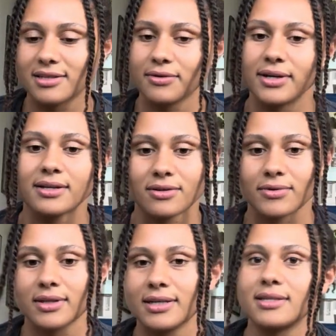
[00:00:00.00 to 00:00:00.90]
So he doesn't
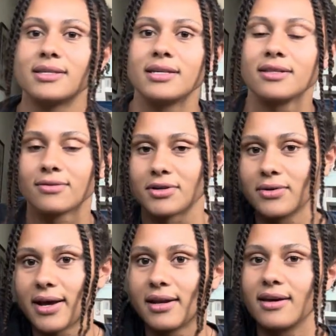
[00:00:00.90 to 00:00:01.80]
really see through any